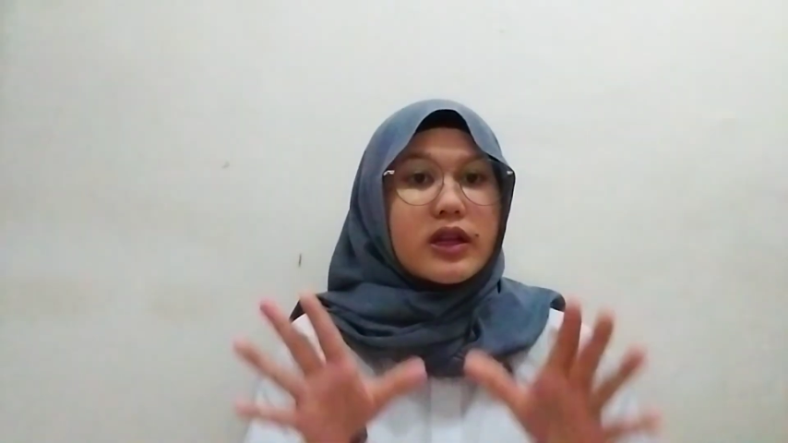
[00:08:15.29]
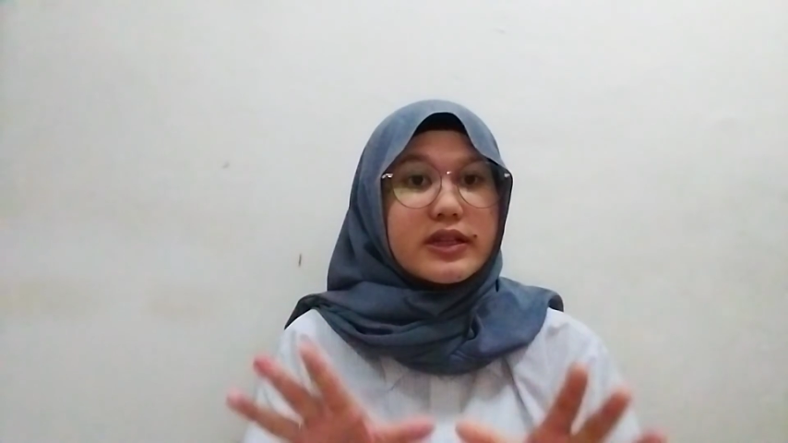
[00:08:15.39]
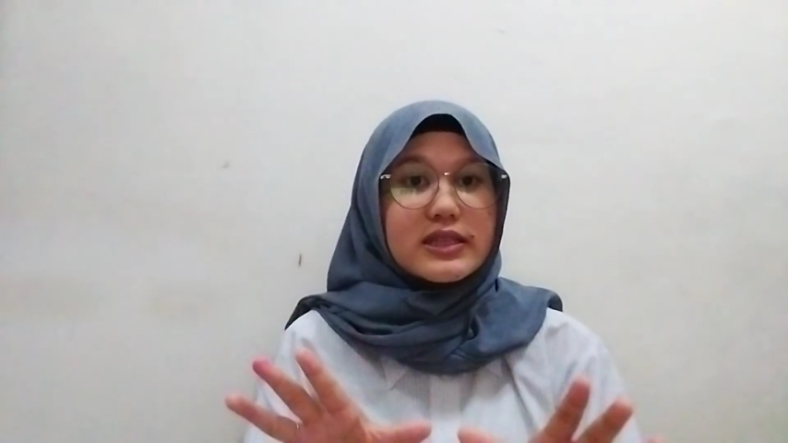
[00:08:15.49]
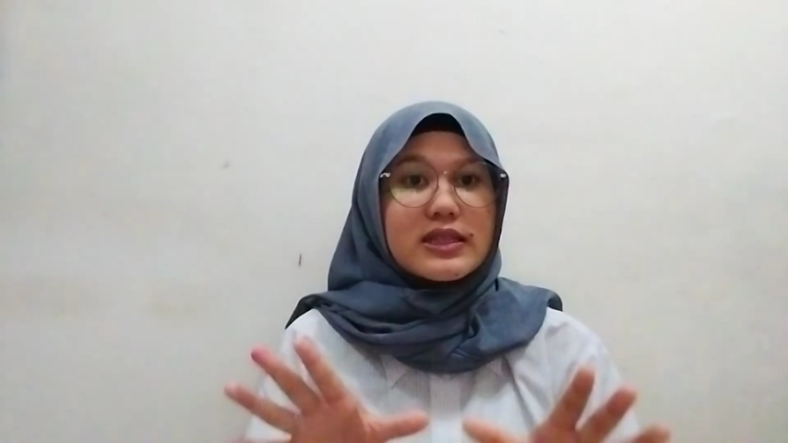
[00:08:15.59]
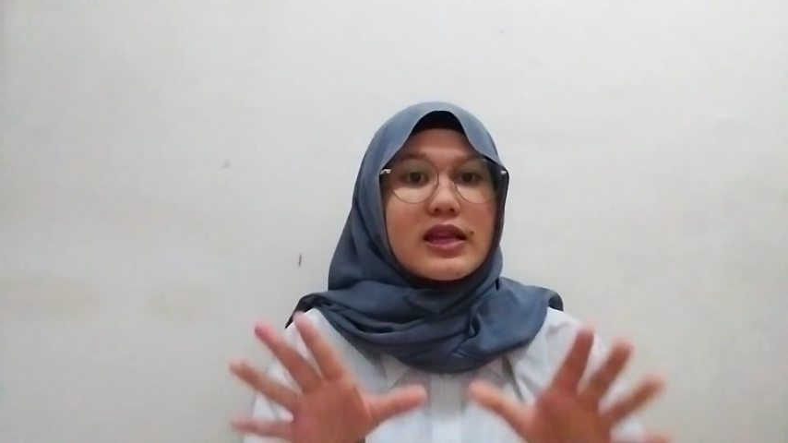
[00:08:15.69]

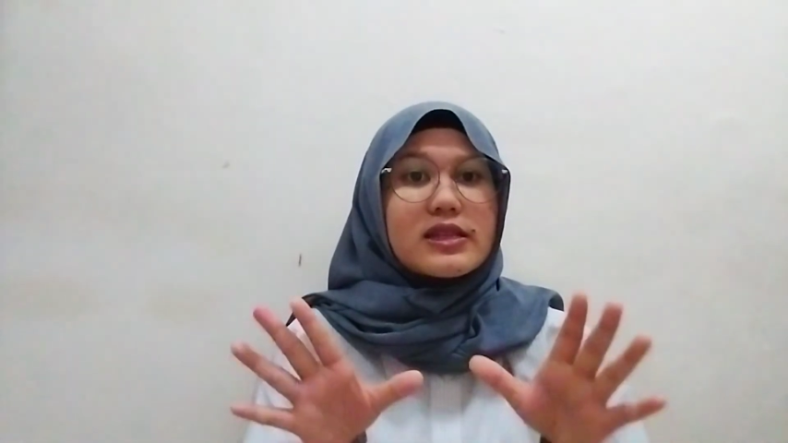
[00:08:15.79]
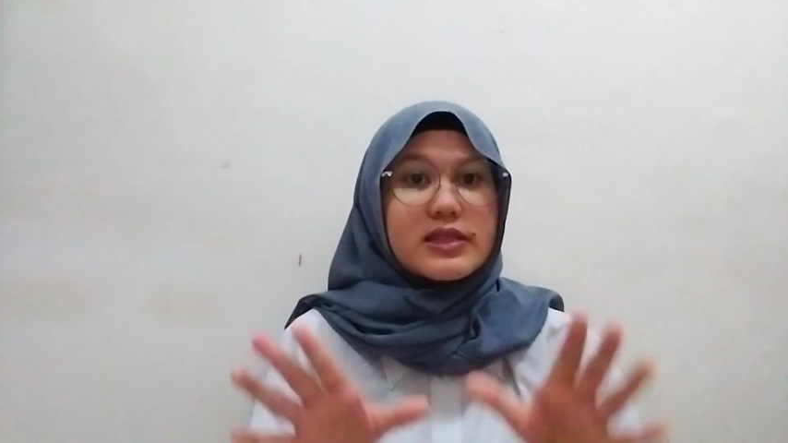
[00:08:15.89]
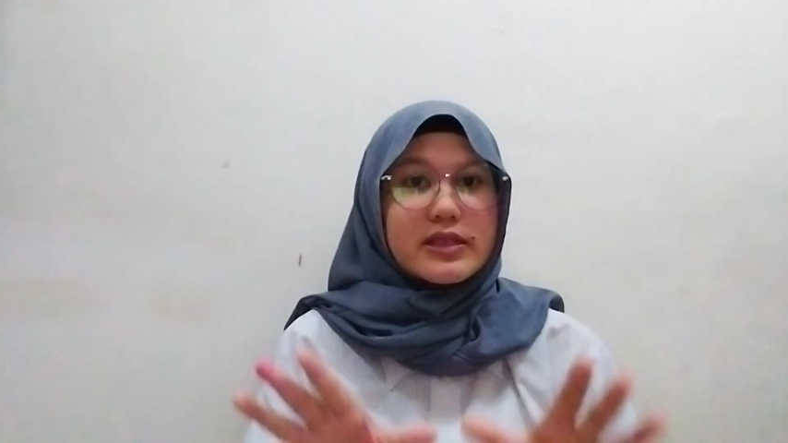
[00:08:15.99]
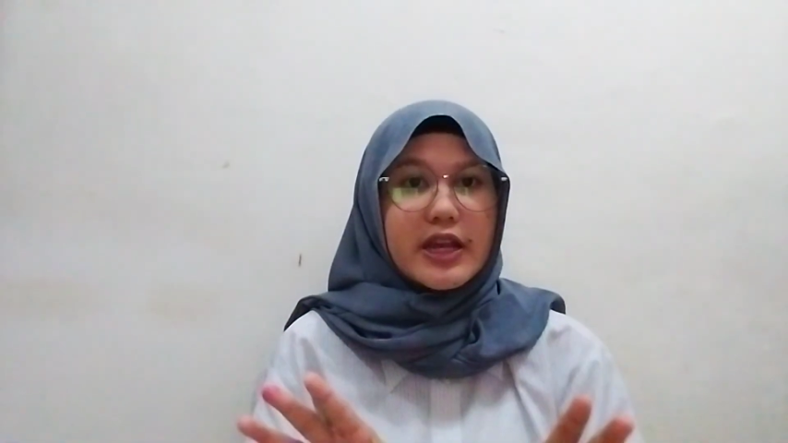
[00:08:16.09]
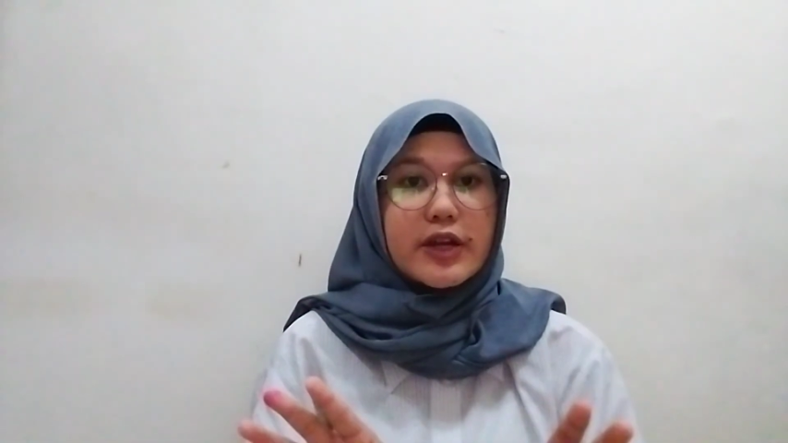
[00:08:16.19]
These
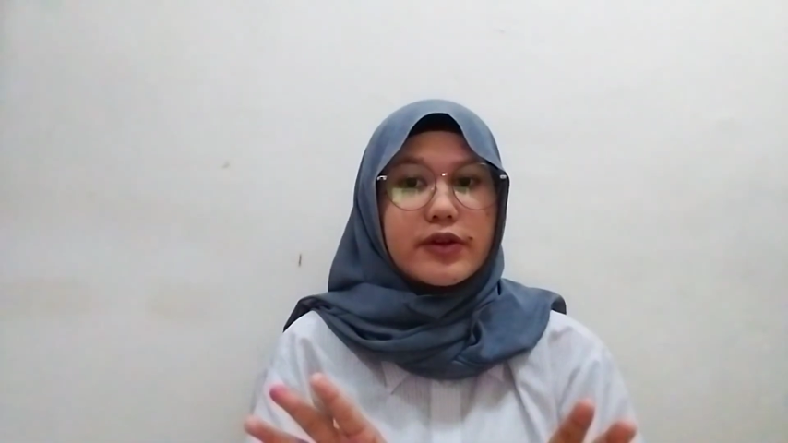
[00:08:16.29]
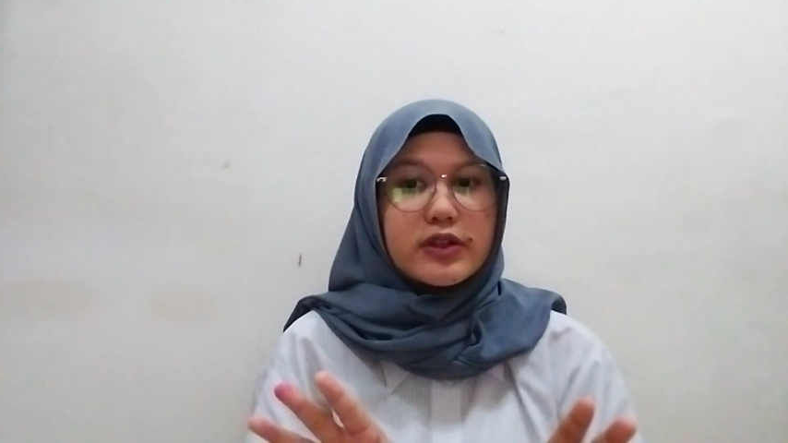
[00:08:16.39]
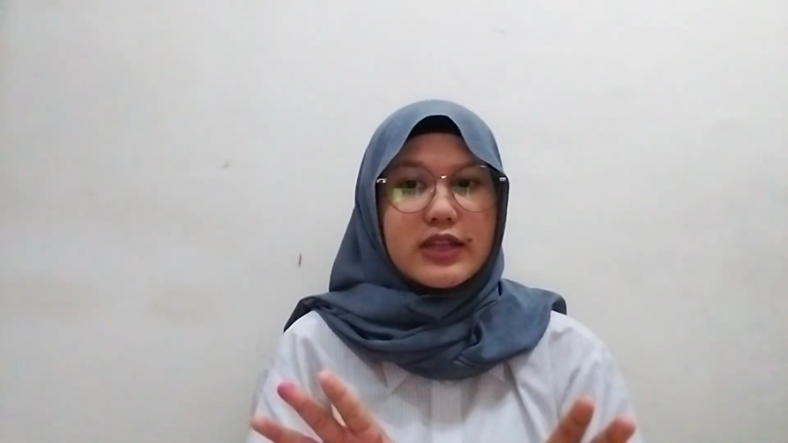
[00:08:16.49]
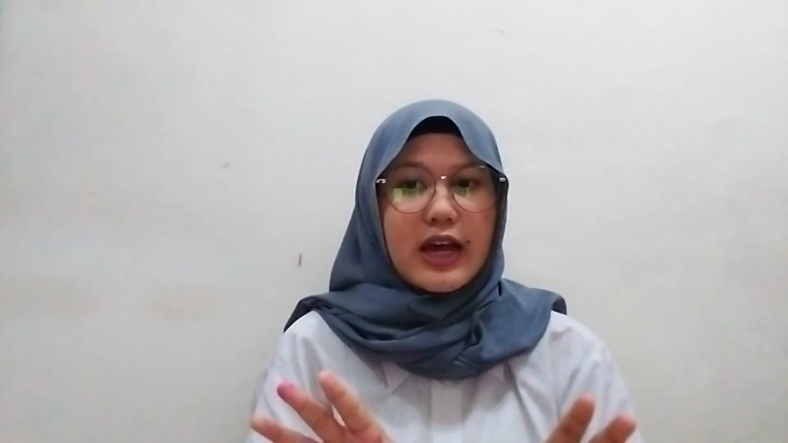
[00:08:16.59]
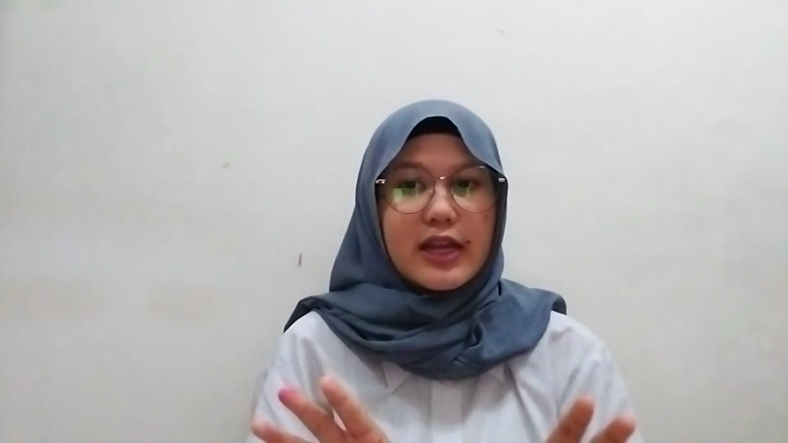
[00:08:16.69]

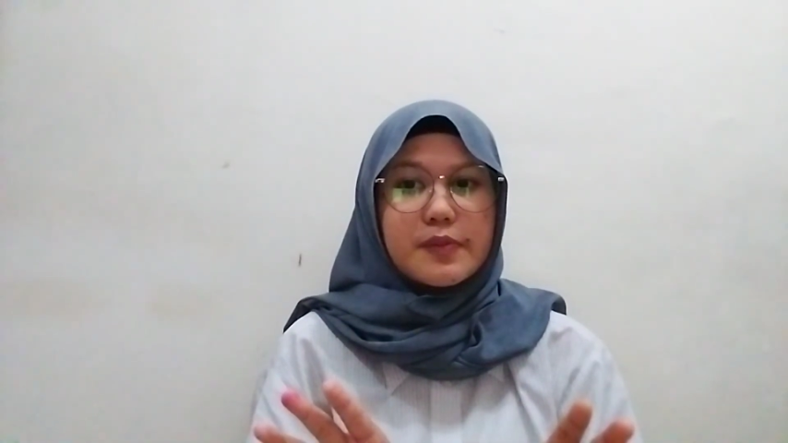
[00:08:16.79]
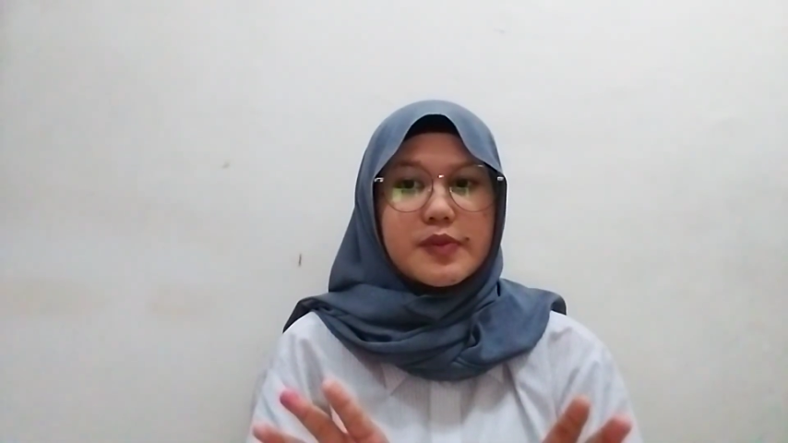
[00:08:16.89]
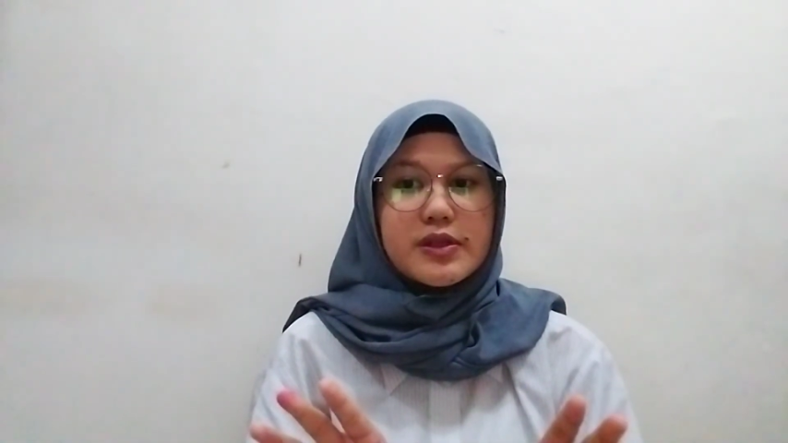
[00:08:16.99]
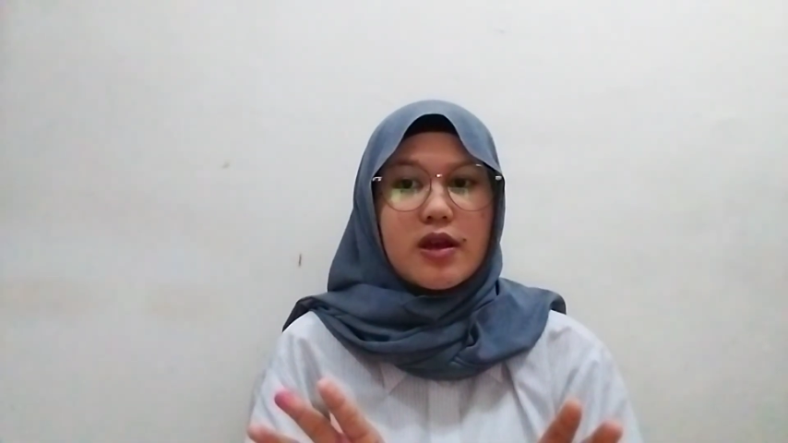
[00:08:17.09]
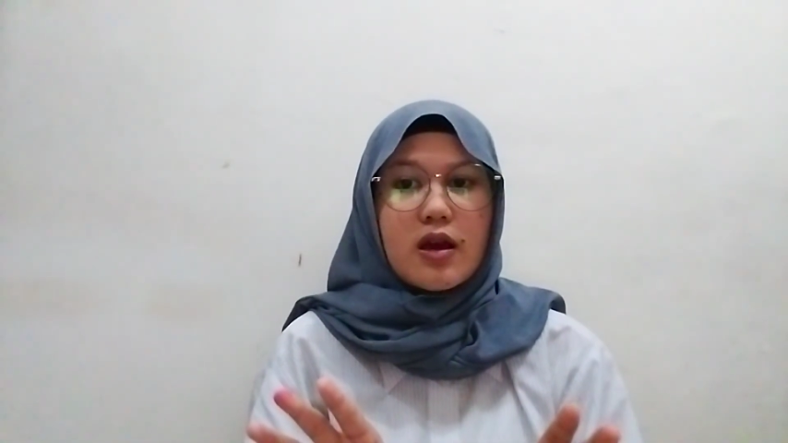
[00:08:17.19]

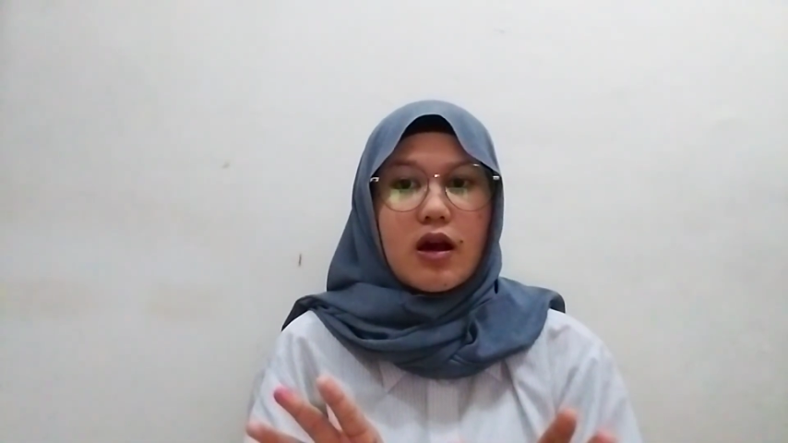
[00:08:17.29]
stereotypes